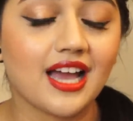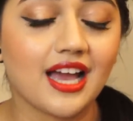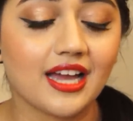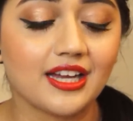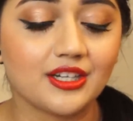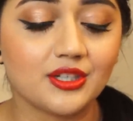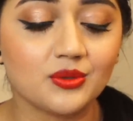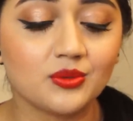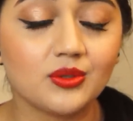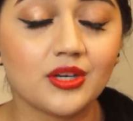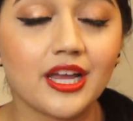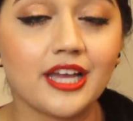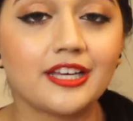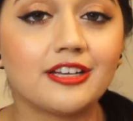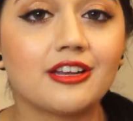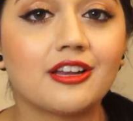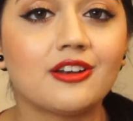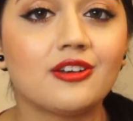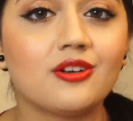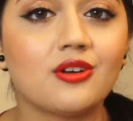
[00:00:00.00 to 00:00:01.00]
I do
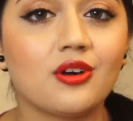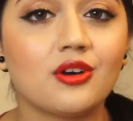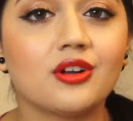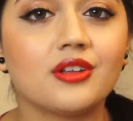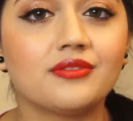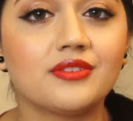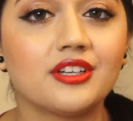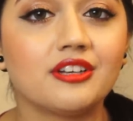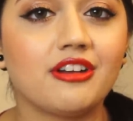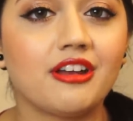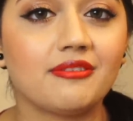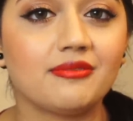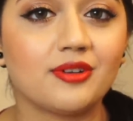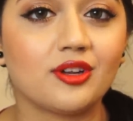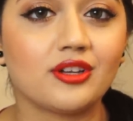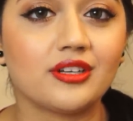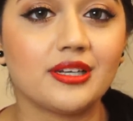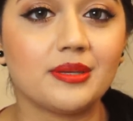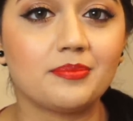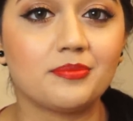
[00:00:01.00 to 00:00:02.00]
like a lot of the
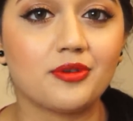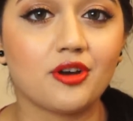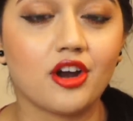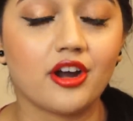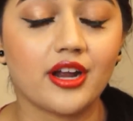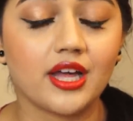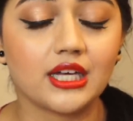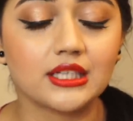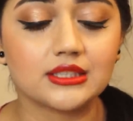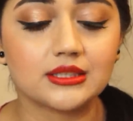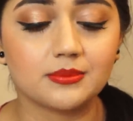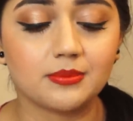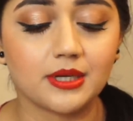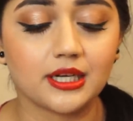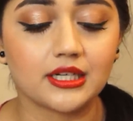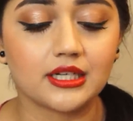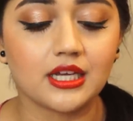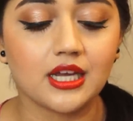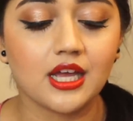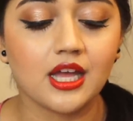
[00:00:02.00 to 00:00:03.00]
Revlon lip products,
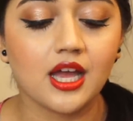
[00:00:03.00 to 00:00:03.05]
but